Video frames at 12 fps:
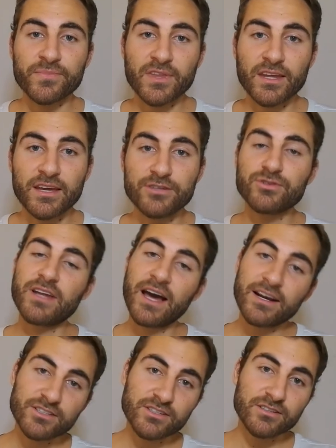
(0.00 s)

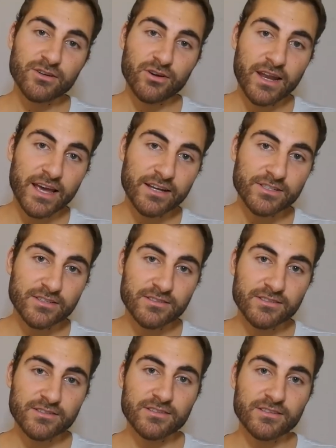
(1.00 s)
introduction
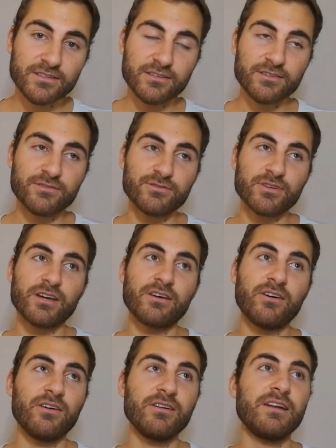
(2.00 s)
collections, if you can
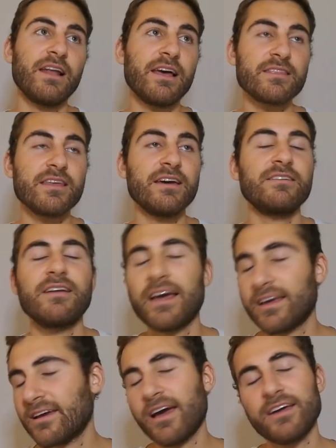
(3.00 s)
call it like that.
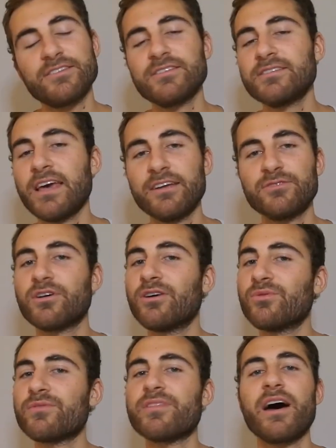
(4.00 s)
Like, I just had to
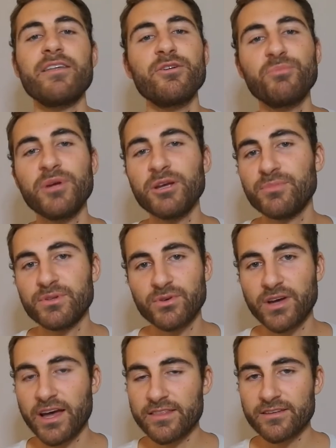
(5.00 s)
go with other people
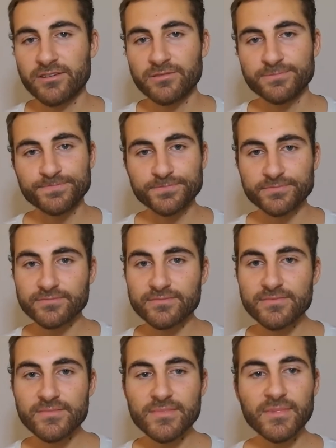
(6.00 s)
together.
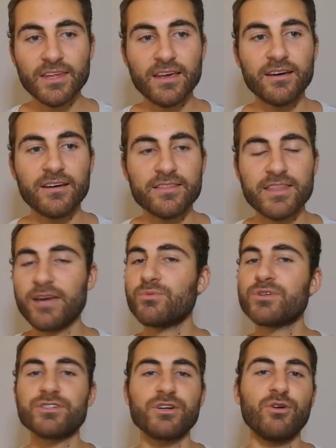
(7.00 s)
They
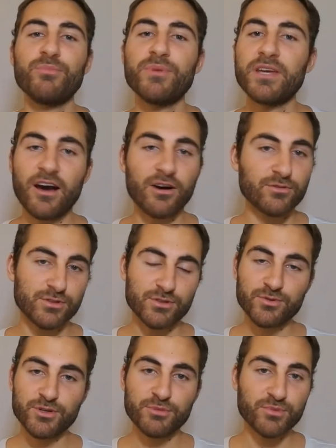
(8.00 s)
will show me how to
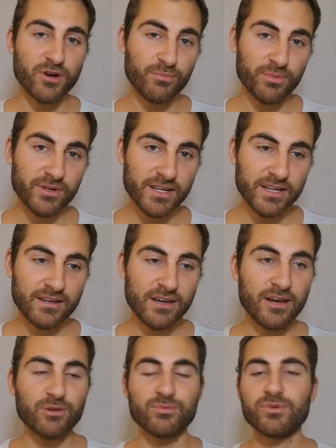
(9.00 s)
do it properly,
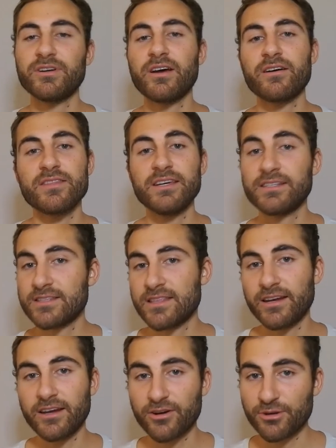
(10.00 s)
what are things
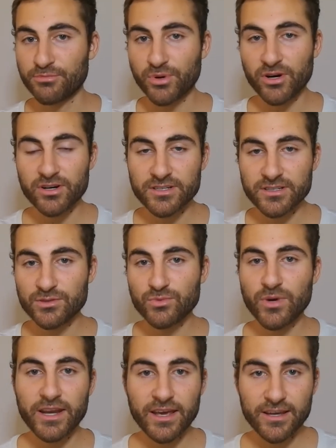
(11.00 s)
that are important
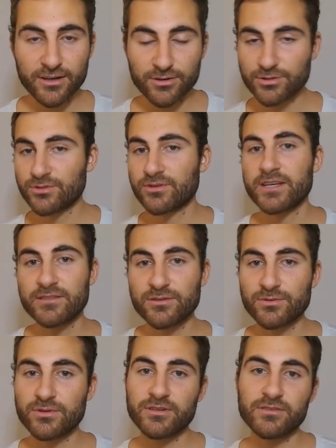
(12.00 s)
when I go to a
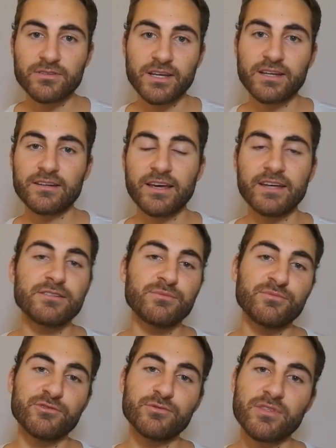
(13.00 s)
restaurant and get some
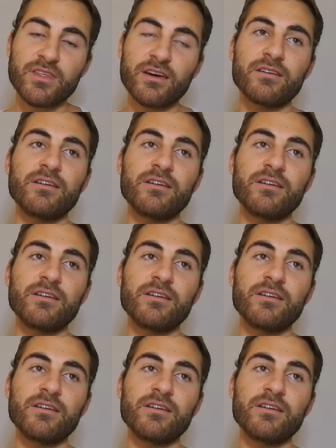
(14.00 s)
food there.